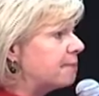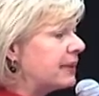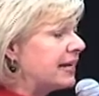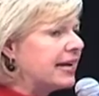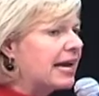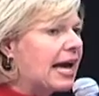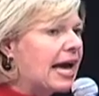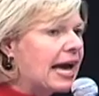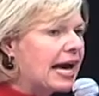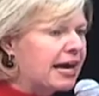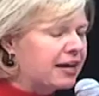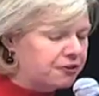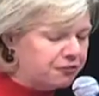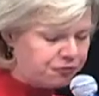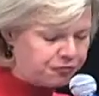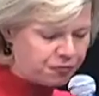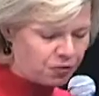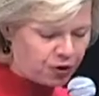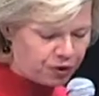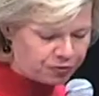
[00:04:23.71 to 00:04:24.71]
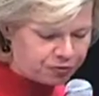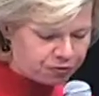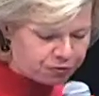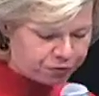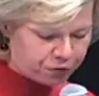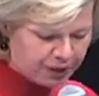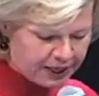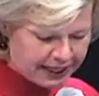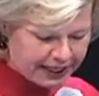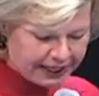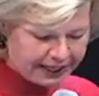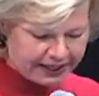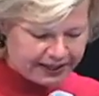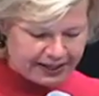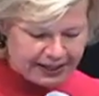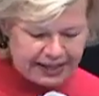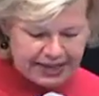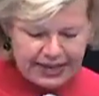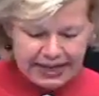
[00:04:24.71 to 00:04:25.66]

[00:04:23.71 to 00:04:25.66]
be had for free